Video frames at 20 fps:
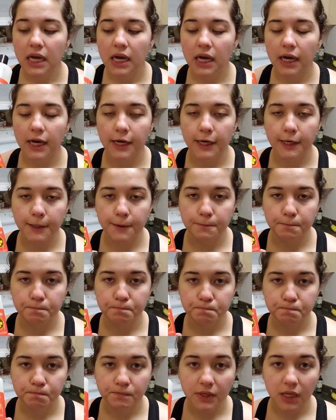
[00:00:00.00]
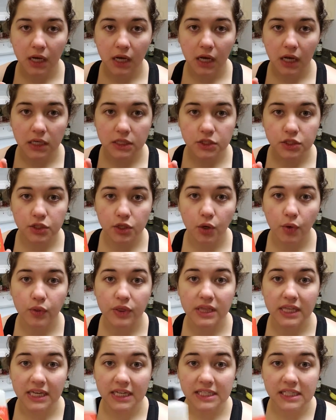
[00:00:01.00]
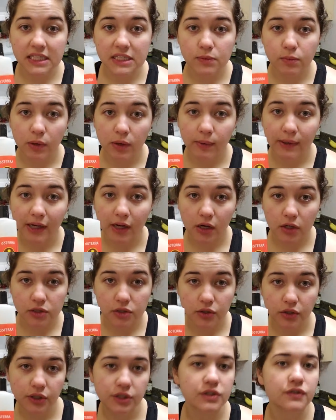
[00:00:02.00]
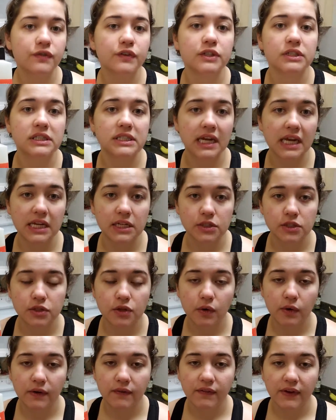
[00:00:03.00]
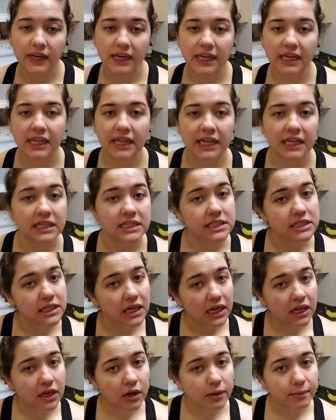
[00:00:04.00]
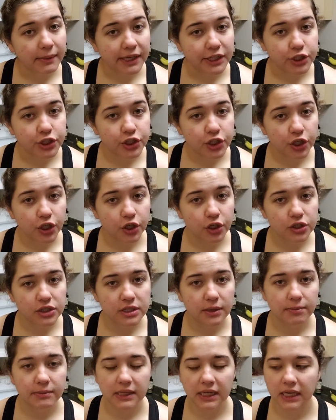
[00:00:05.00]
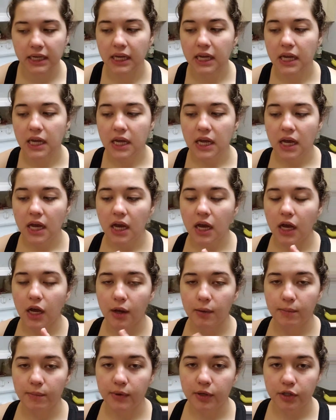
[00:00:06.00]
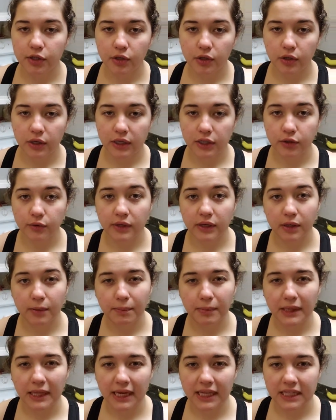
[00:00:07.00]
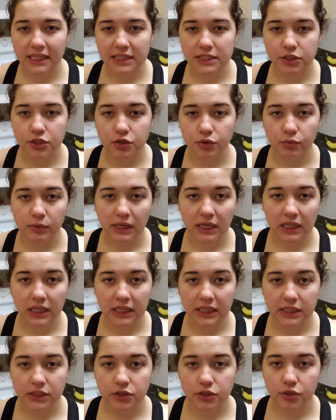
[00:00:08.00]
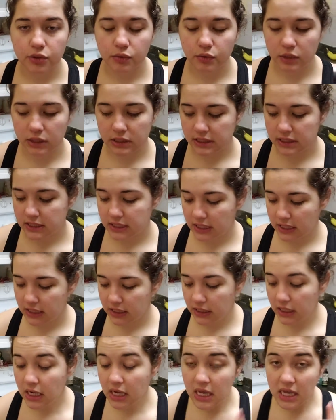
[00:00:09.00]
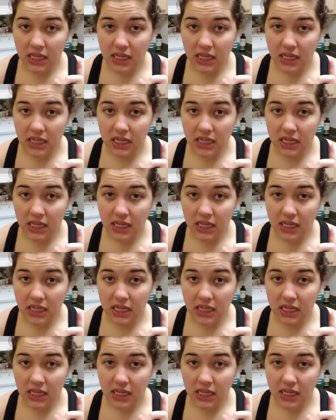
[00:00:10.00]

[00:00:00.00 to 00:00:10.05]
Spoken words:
So this is what we also use for stains. So if I get like a stain on my shirt or something, you can apply this directly to the stain.